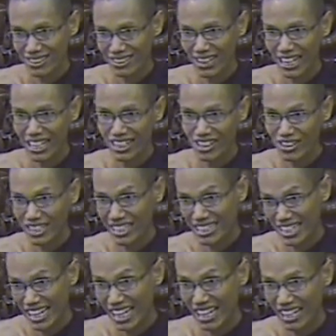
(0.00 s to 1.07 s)
Oh, I know you
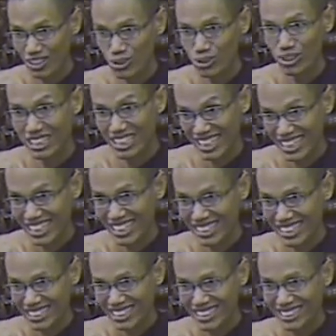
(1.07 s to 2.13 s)
done good thing.
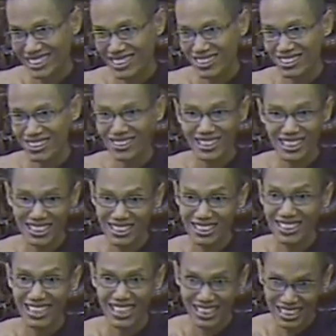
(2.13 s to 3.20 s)
So that is
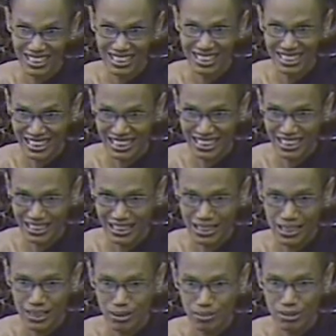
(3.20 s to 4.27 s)
another thinking.
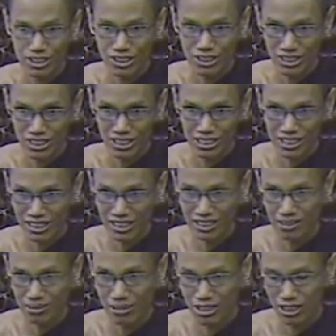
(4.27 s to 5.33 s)
Because of the,
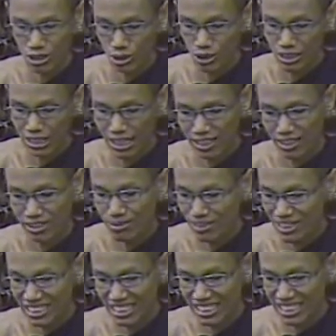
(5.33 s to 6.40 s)
those are
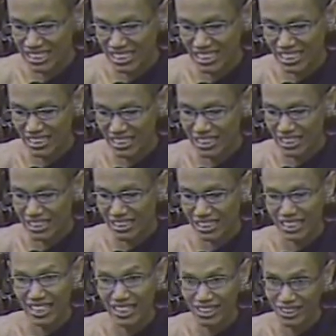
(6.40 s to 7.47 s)
different thinking, uh,
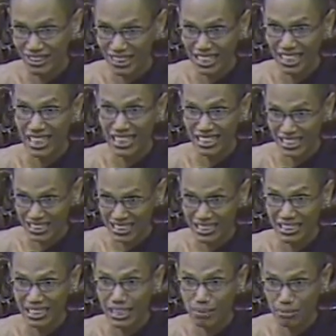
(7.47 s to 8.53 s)
cannot get at
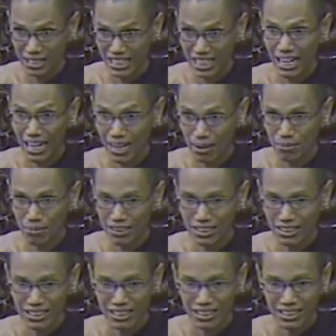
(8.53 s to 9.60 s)
the same time.
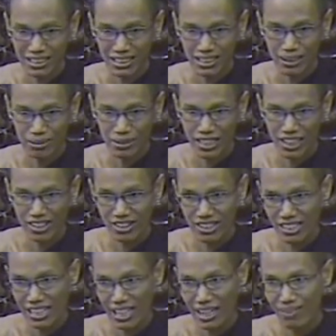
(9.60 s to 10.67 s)
If there
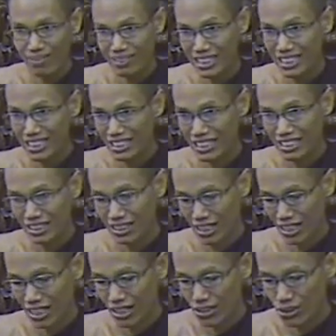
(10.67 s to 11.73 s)
is envy,
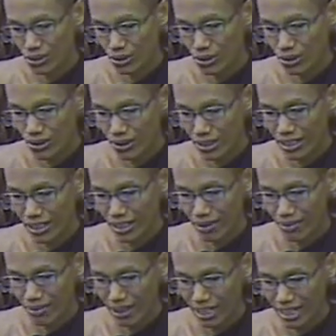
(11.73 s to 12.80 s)
uh, no
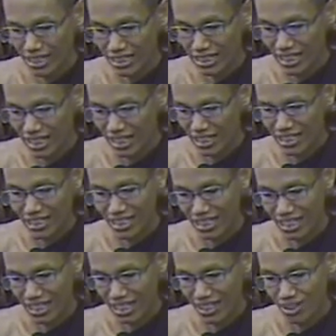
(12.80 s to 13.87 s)
avarice,
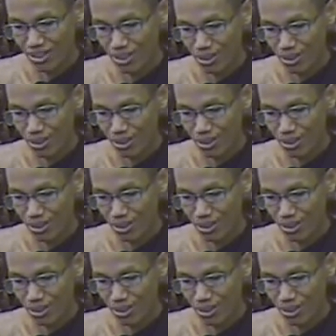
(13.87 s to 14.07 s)
uh,